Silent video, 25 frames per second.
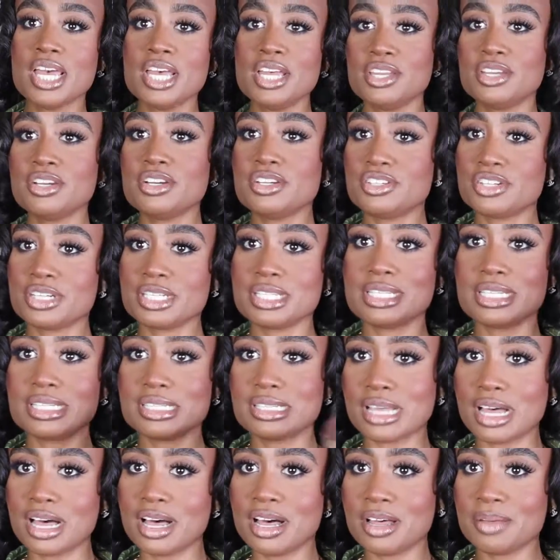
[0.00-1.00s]
You could dress these
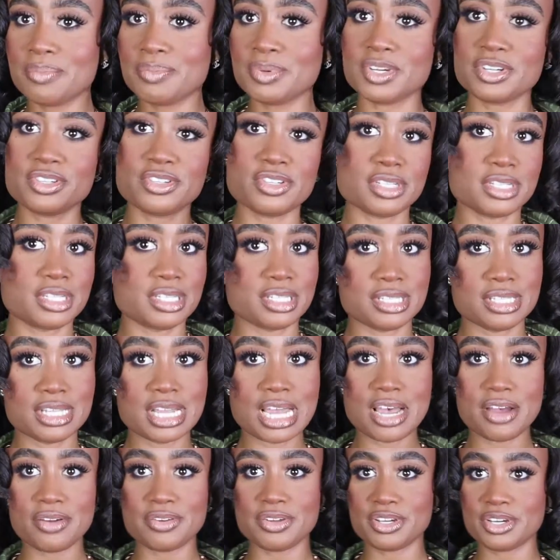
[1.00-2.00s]
up, you can dress these
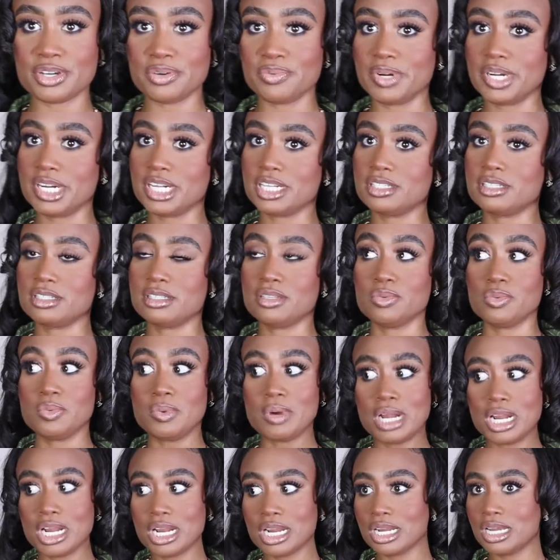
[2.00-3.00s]
down, you can wear these to
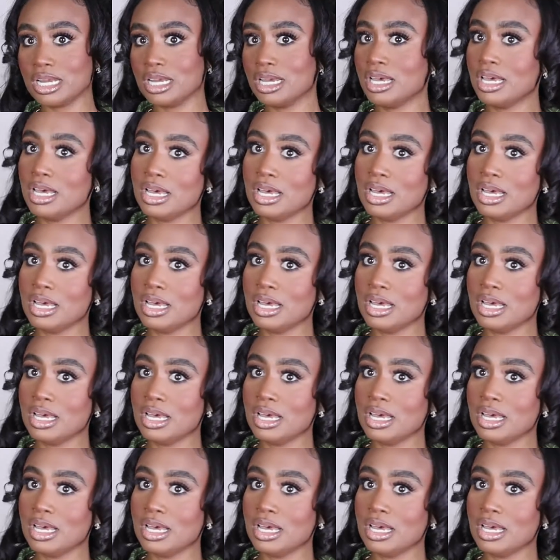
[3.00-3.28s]
work,